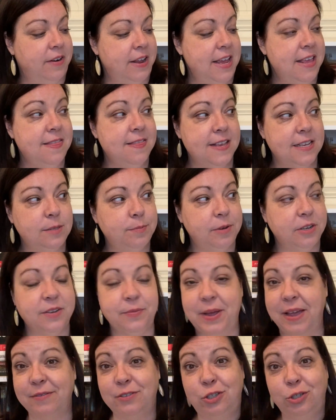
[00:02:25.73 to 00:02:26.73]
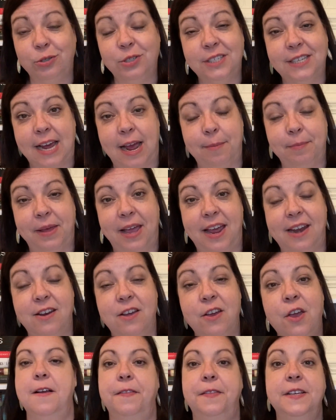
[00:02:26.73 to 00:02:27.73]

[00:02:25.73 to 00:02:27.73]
In this book, we have a dual timeline.